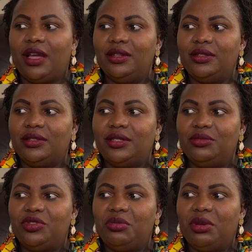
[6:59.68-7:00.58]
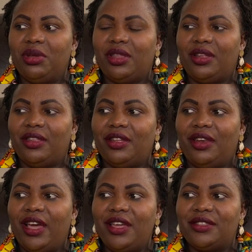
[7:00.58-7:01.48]
can't seem to remember the
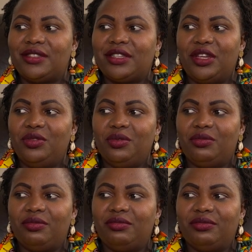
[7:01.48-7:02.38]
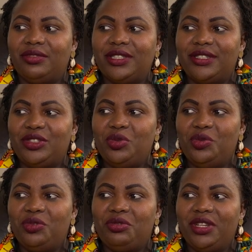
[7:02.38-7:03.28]
lines. Can you just
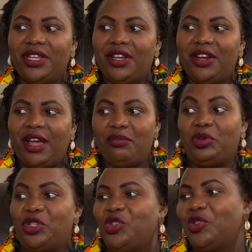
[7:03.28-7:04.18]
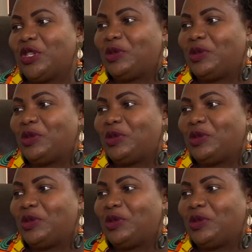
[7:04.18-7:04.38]
2-3? I'm putting you on the